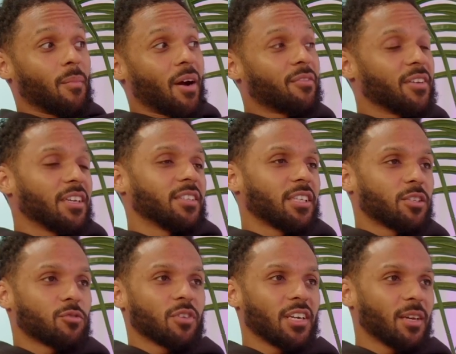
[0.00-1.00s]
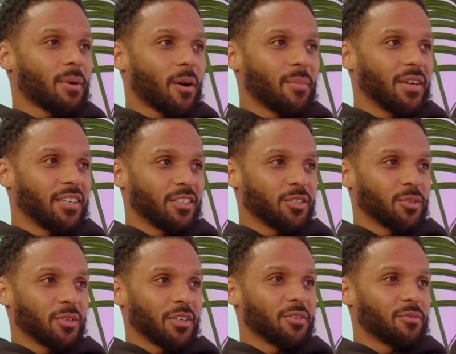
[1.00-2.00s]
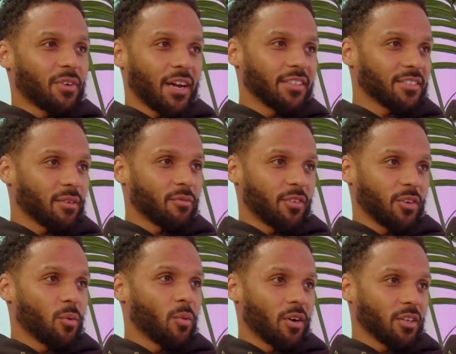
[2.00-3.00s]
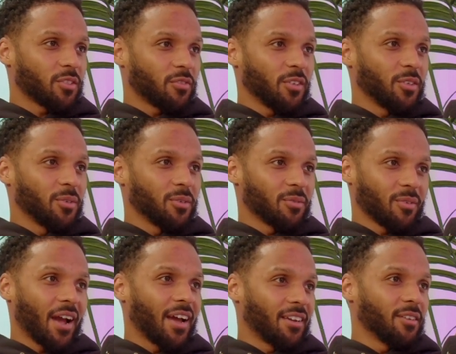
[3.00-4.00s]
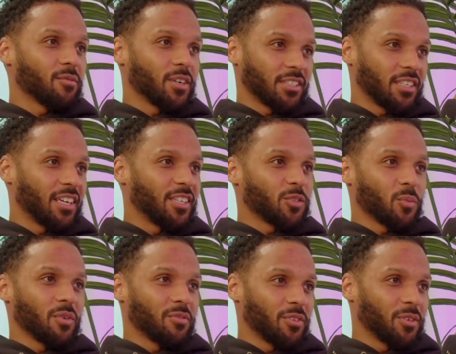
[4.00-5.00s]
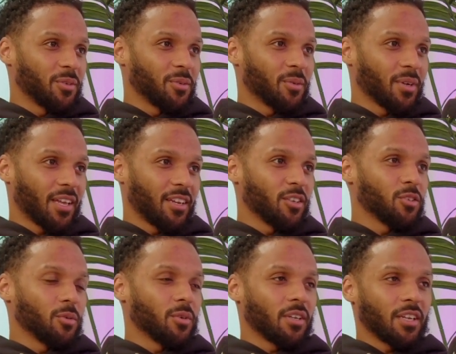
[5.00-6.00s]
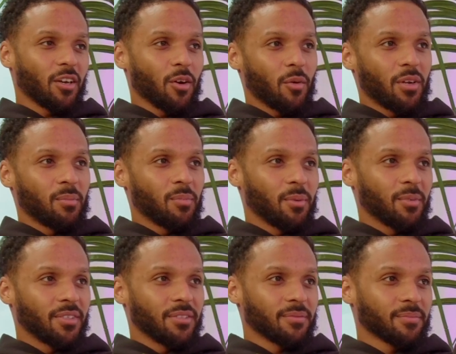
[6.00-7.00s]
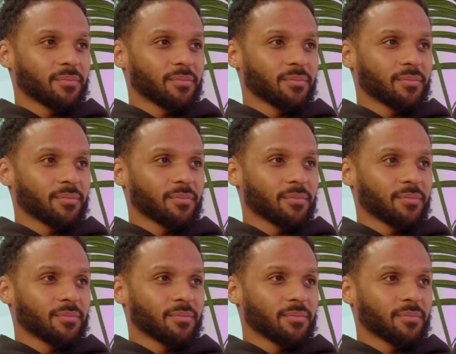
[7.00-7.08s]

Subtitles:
I think it's really about making sure that you find something that works for you, right? And that resonates with you and that you can then go and implement.